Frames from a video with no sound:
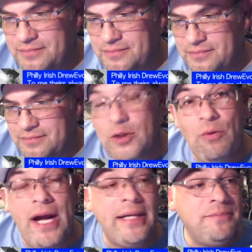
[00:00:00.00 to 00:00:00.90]
You know
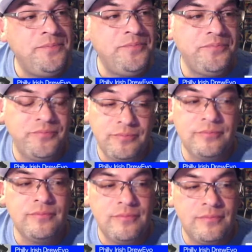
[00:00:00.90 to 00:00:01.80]
right, what I mean? Exactly.
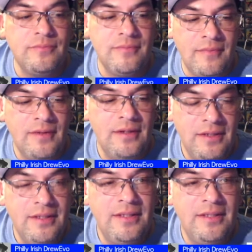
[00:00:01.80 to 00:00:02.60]
Exactly. Uh,